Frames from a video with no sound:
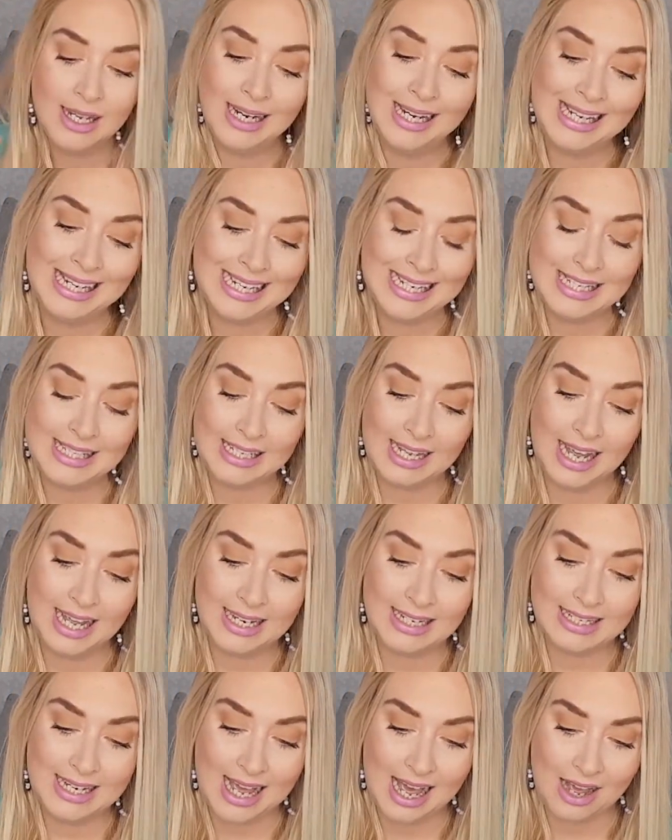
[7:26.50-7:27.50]
Lit
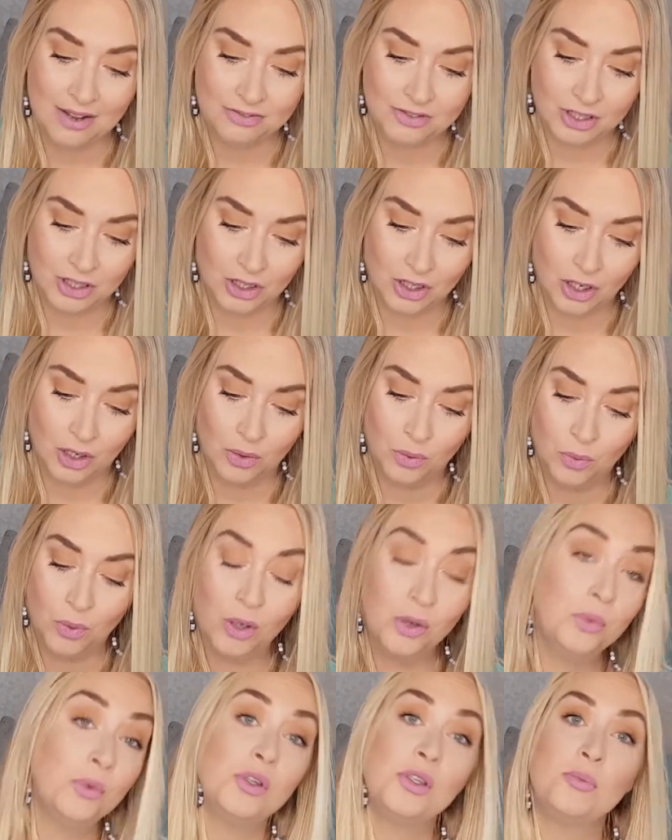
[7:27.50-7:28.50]
and Afterglow.
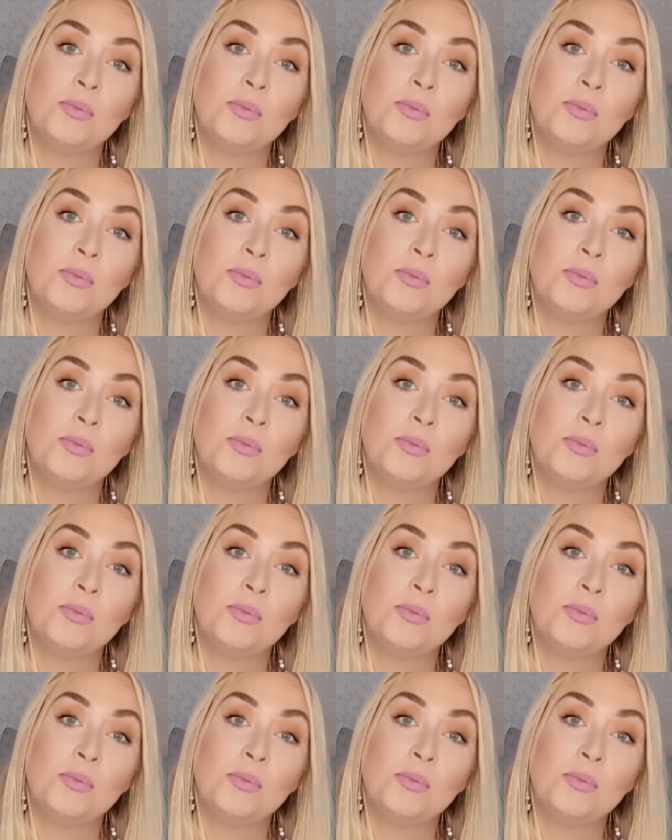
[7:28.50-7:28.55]
One was